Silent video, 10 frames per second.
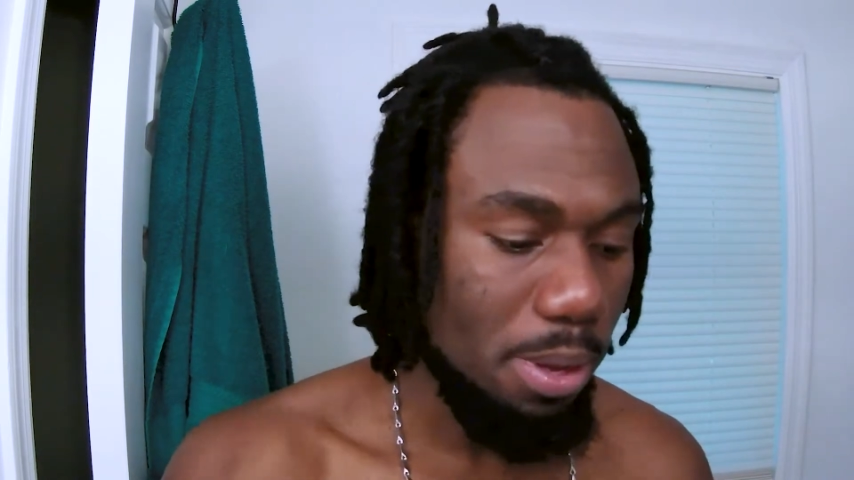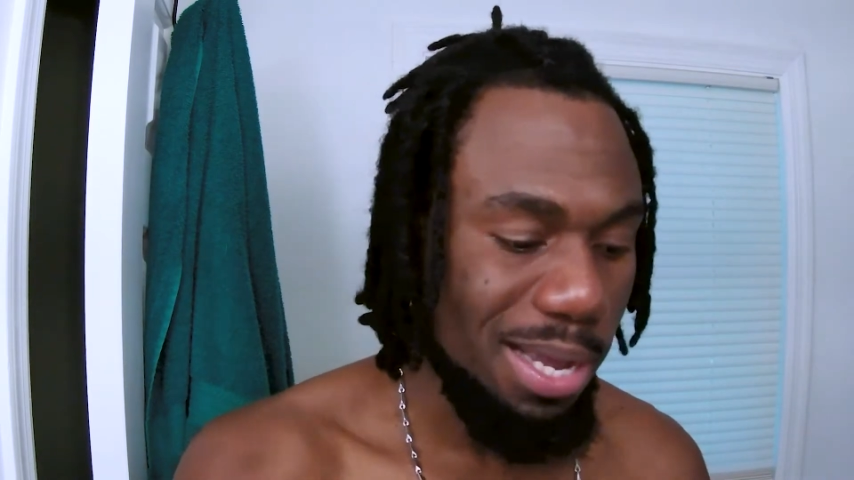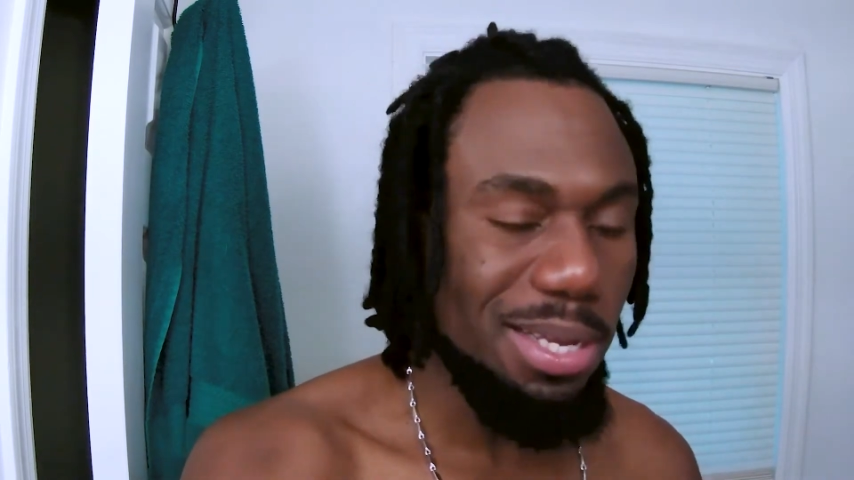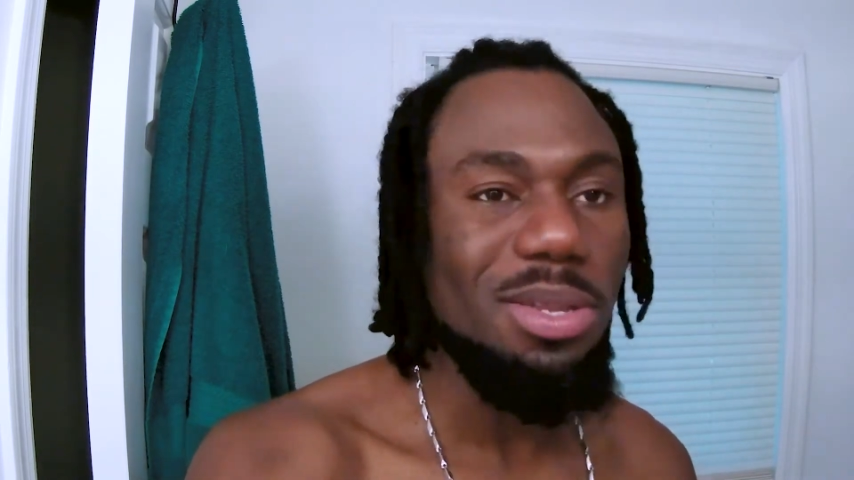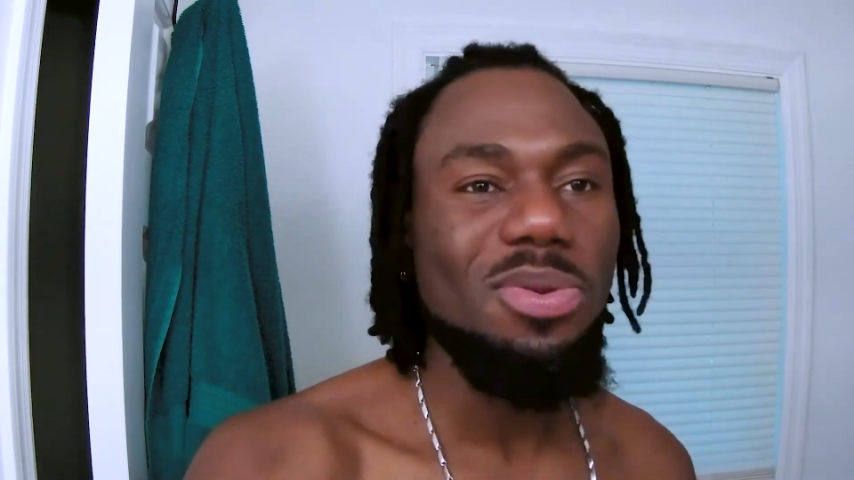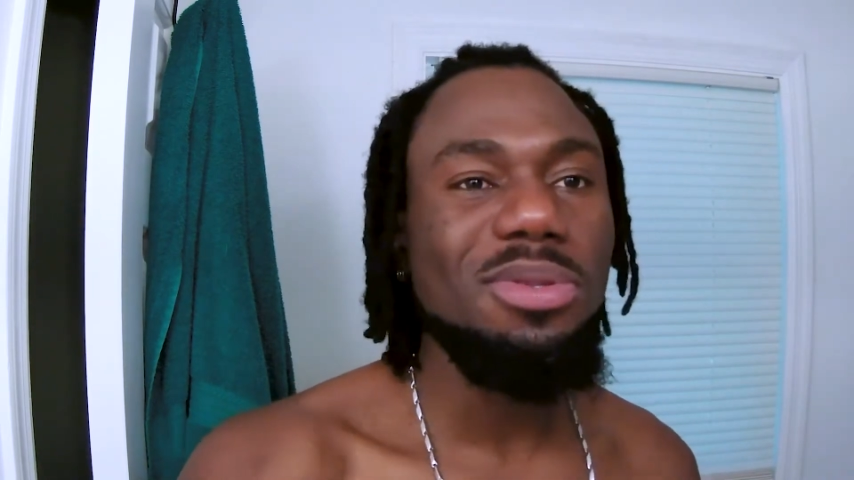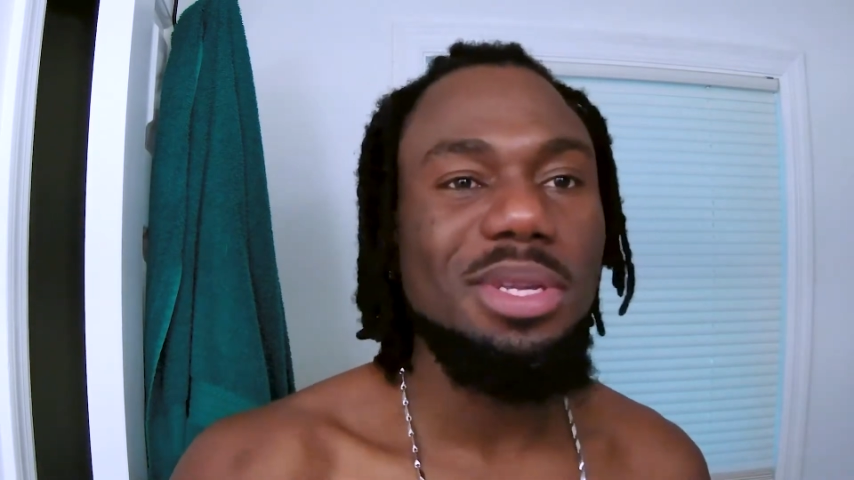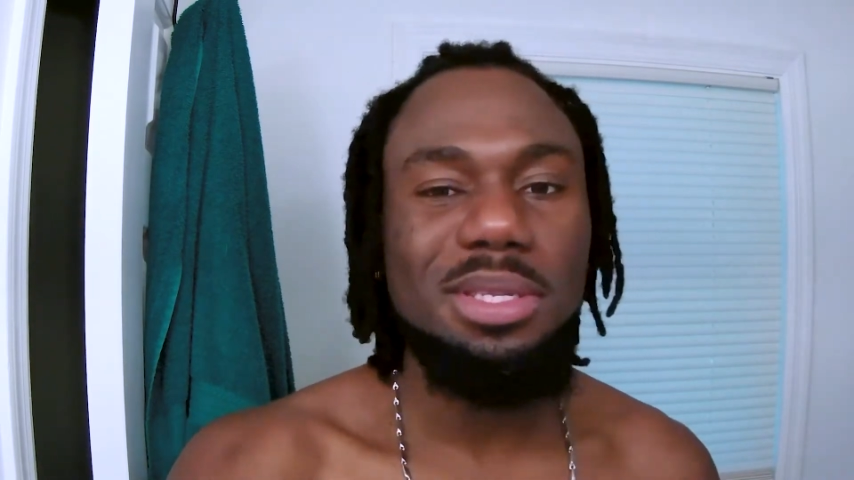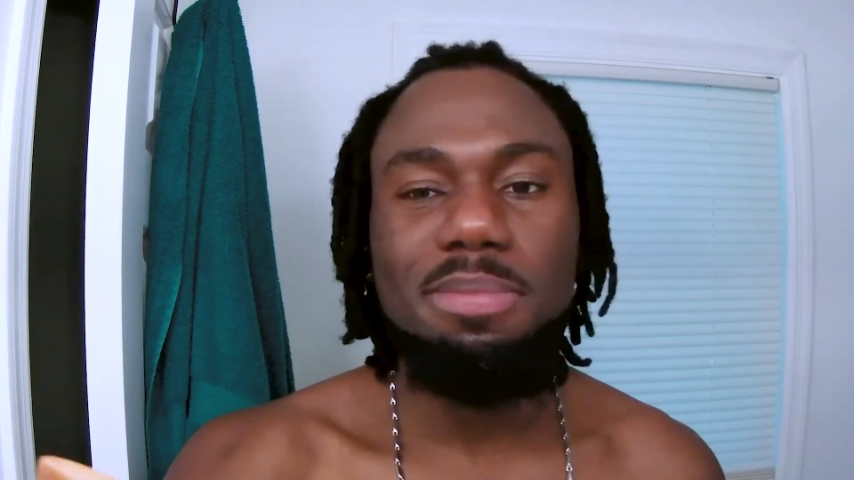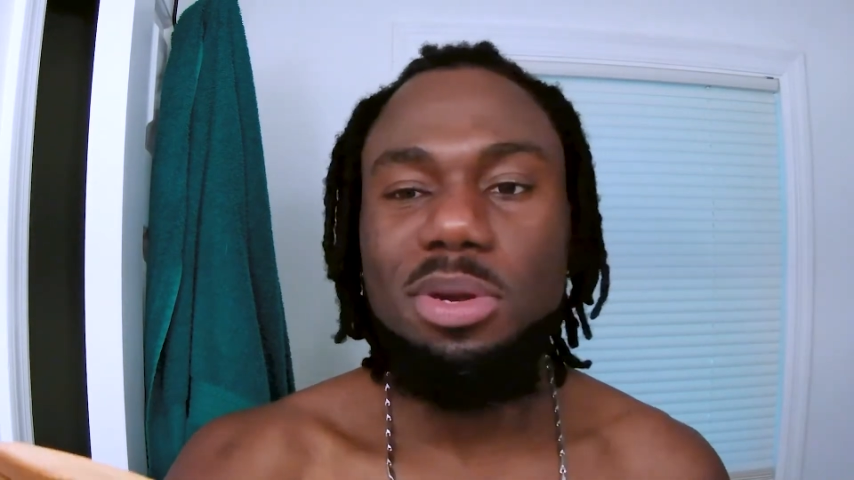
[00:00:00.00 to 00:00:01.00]
I can use
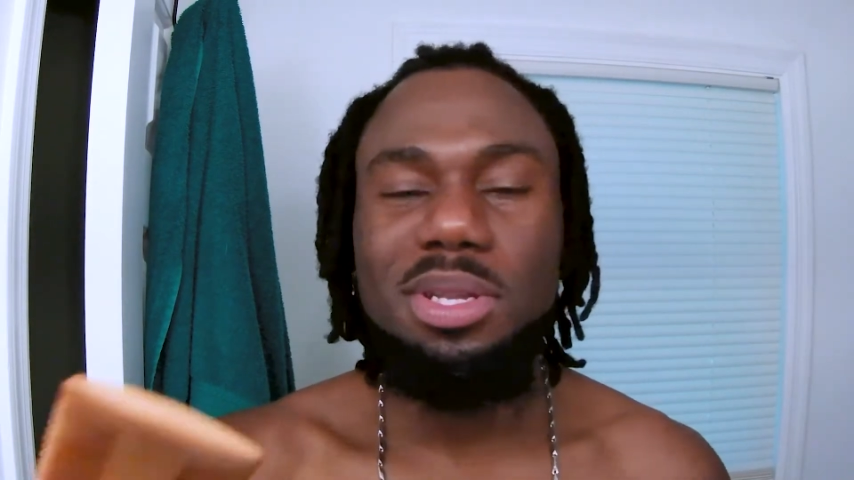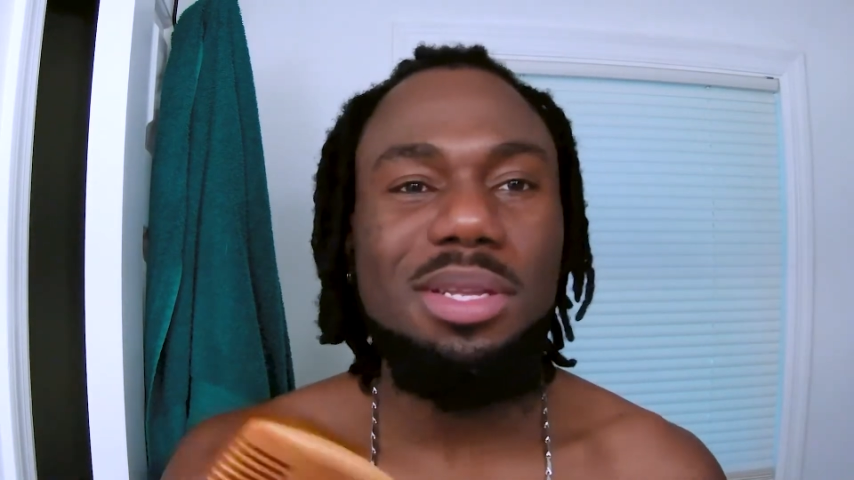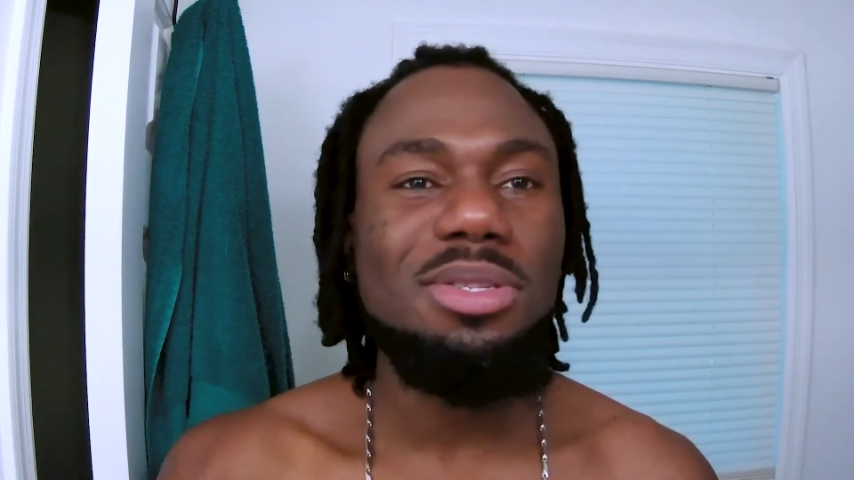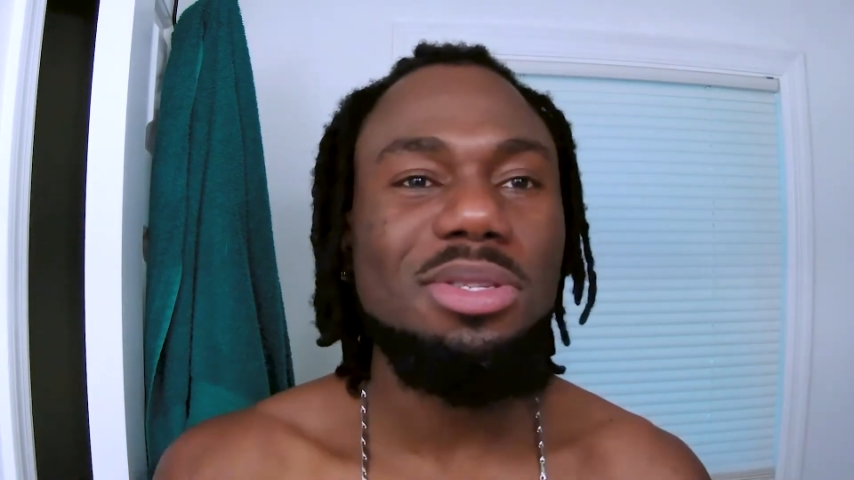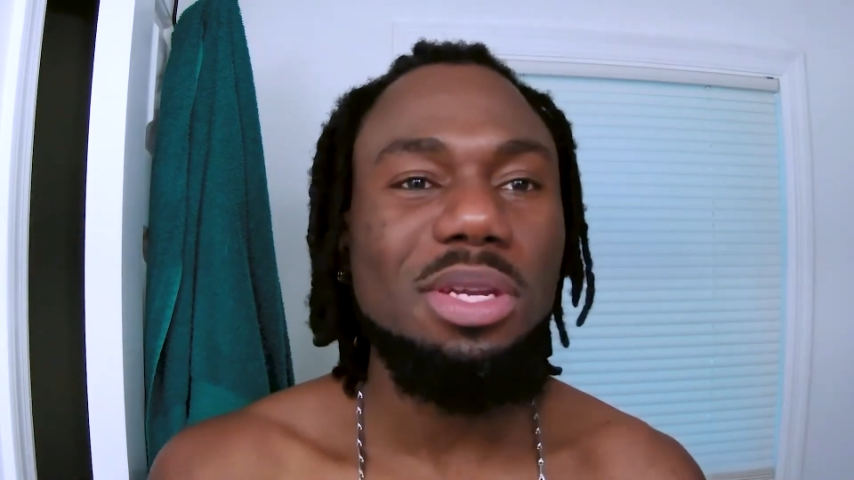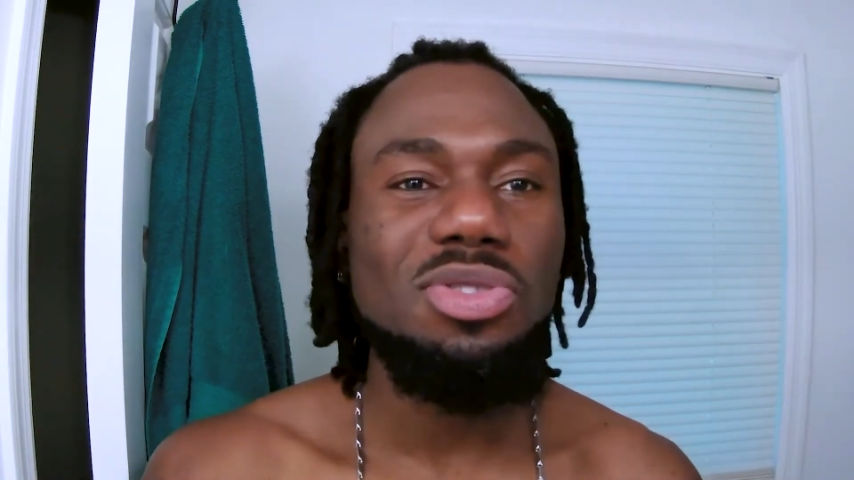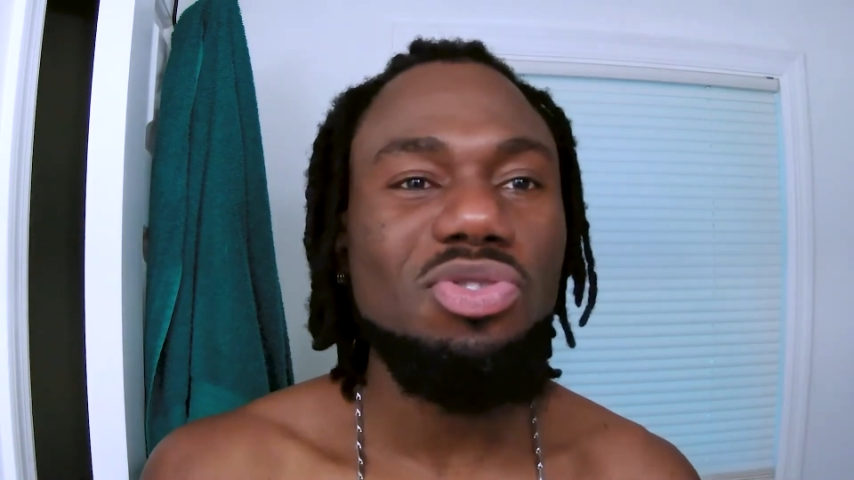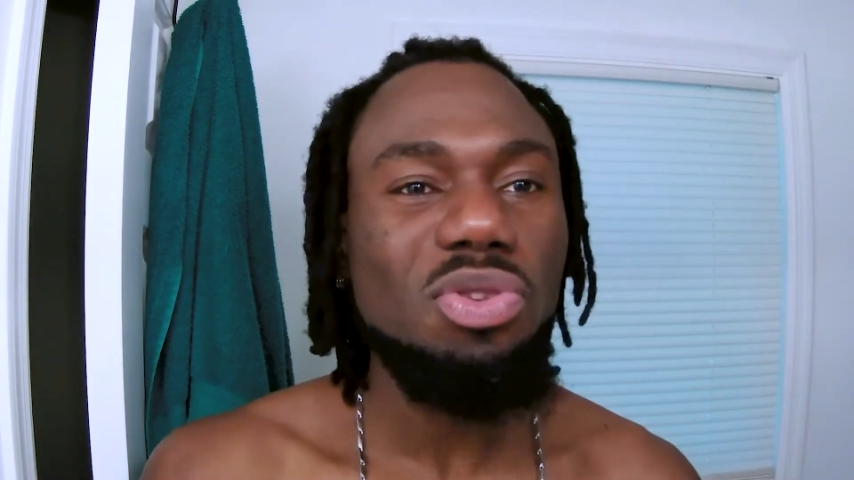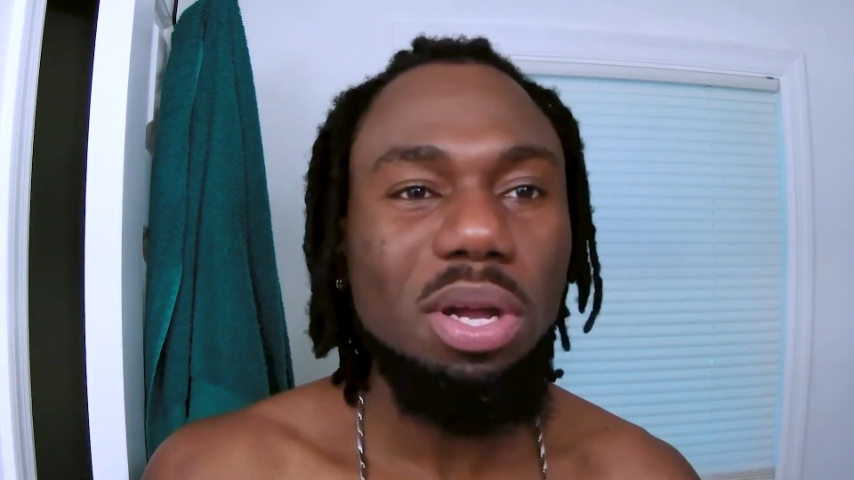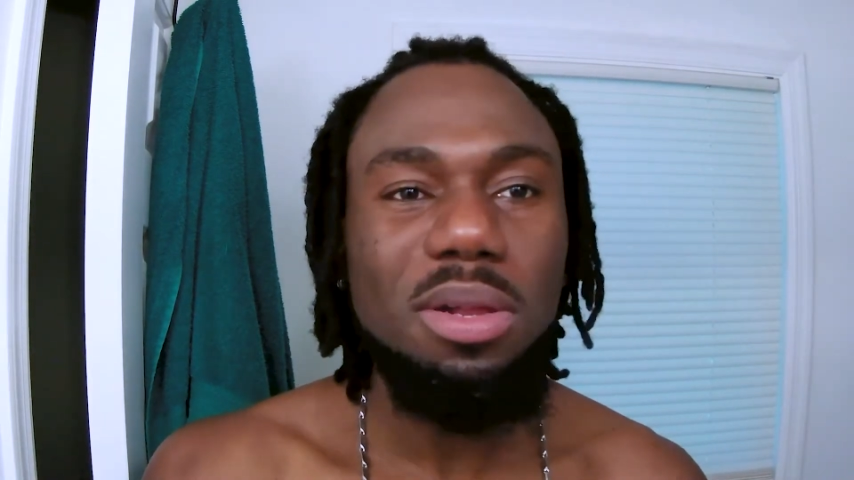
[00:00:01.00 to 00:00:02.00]
this, but it's a
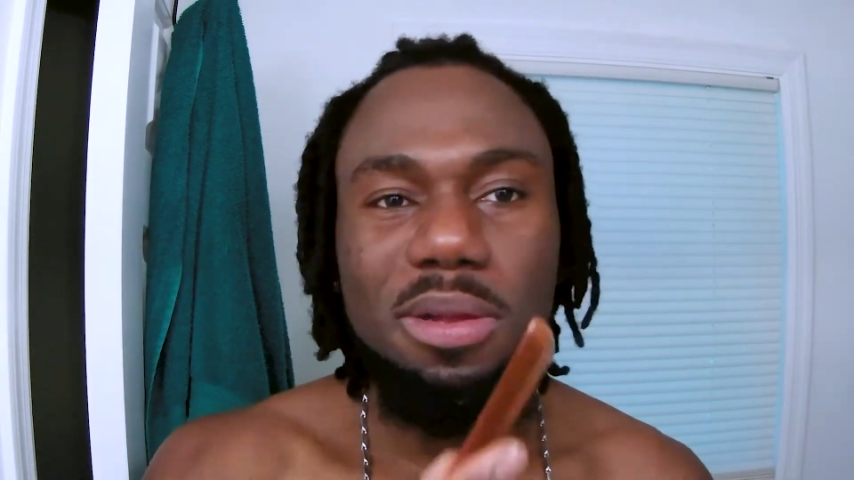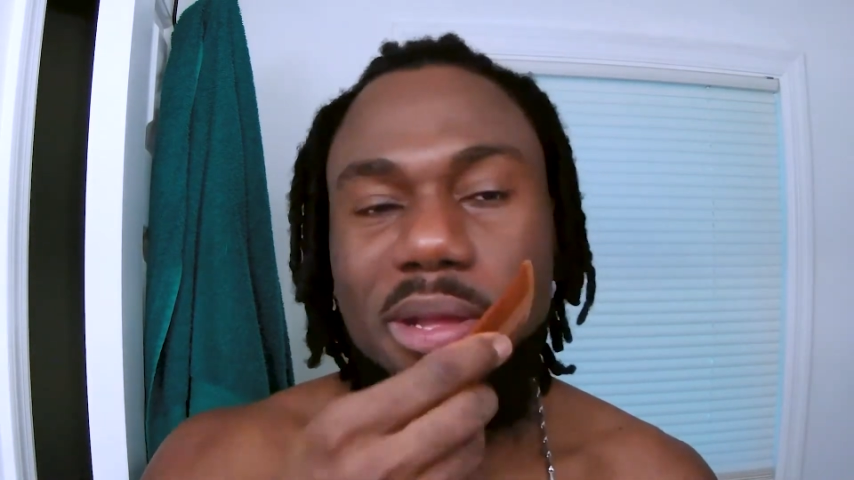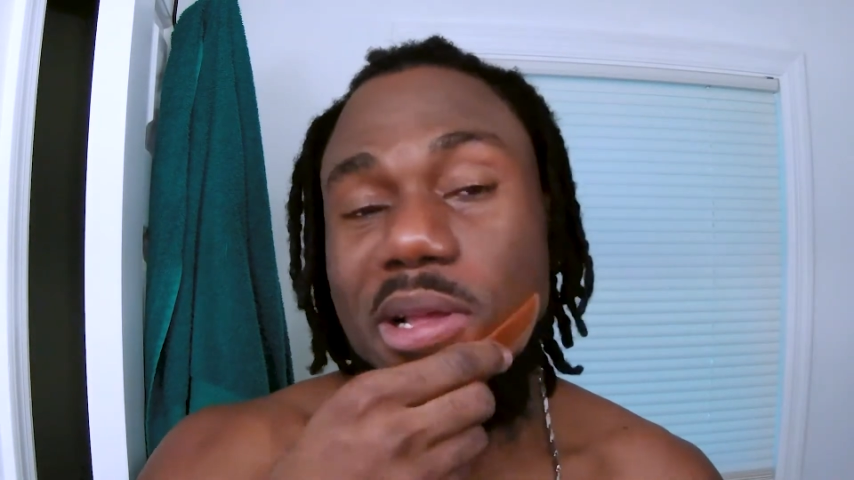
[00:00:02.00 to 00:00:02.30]
struggle,